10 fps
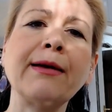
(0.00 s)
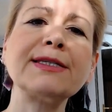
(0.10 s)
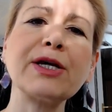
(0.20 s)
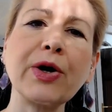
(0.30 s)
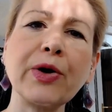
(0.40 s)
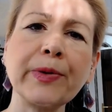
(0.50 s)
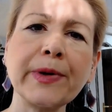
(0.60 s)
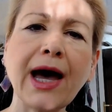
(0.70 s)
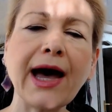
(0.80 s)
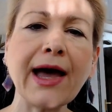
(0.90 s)
So
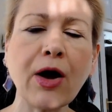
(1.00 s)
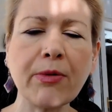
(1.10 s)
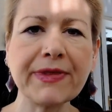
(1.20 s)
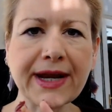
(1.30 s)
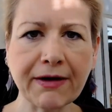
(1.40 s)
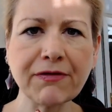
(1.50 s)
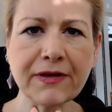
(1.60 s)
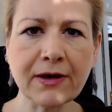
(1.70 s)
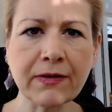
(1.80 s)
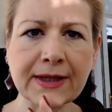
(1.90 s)
I hope that
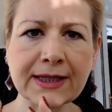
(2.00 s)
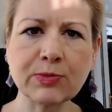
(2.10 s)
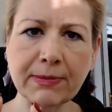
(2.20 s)
everything on this